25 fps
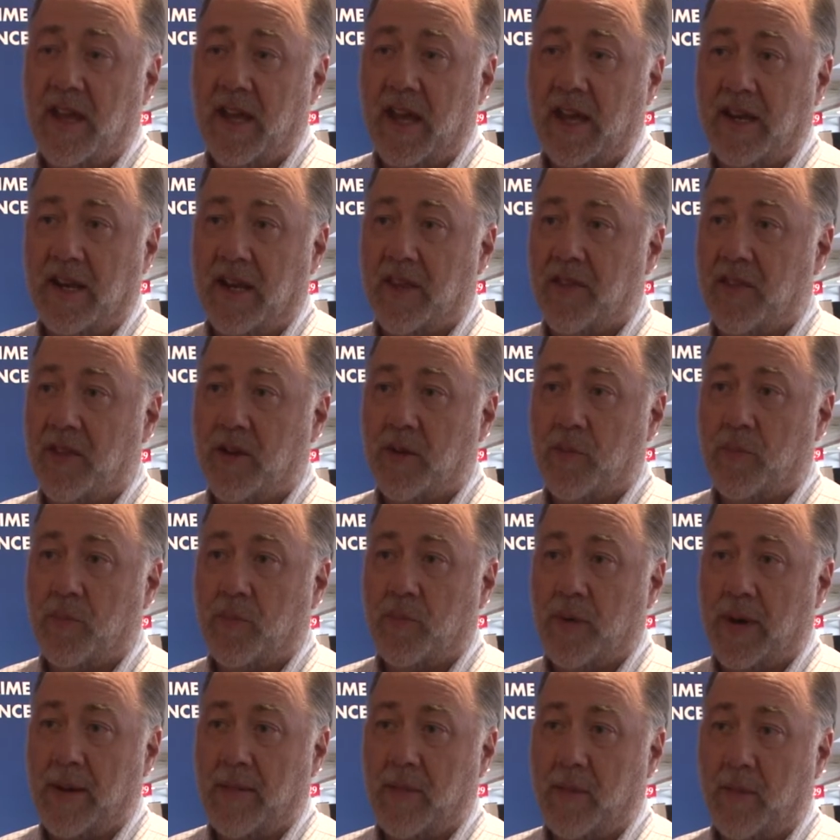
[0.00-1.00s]
and I think
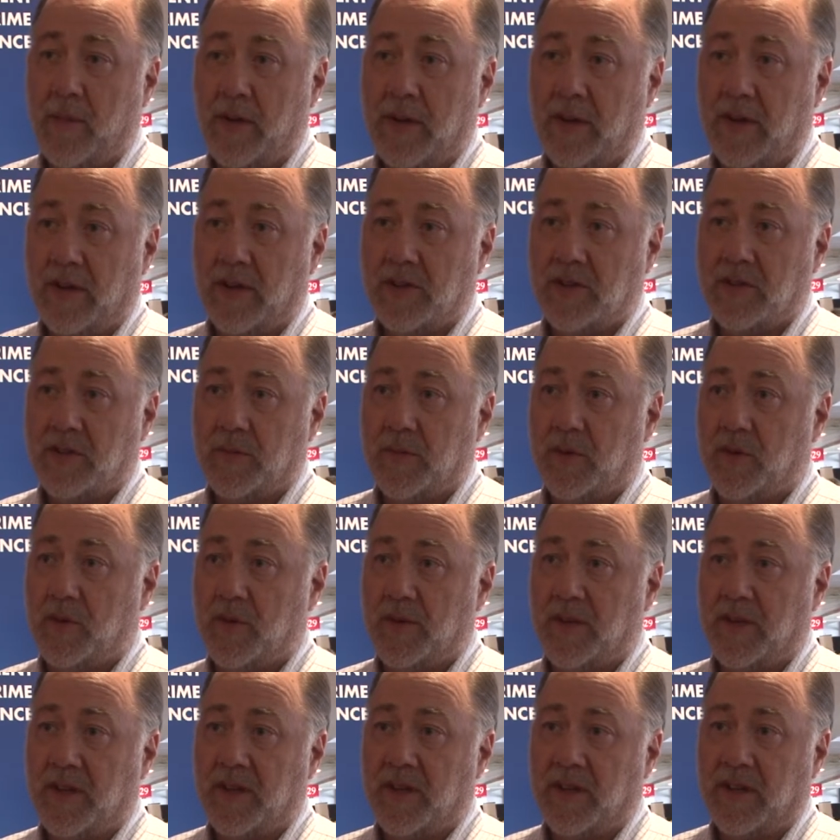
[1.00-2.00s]
probably also
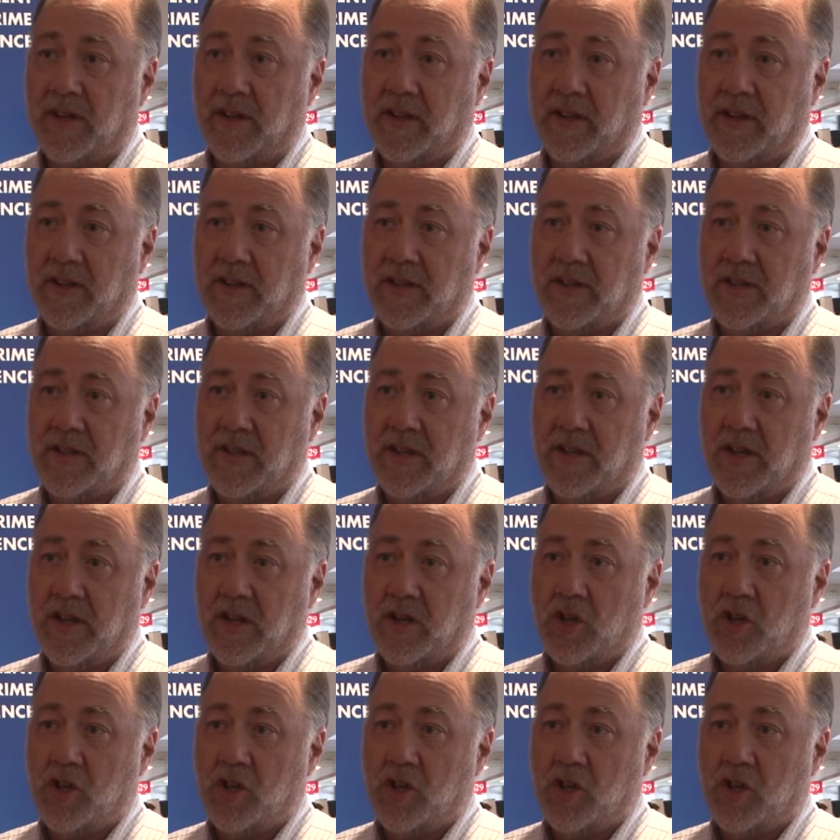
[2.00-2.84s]
between the delegates,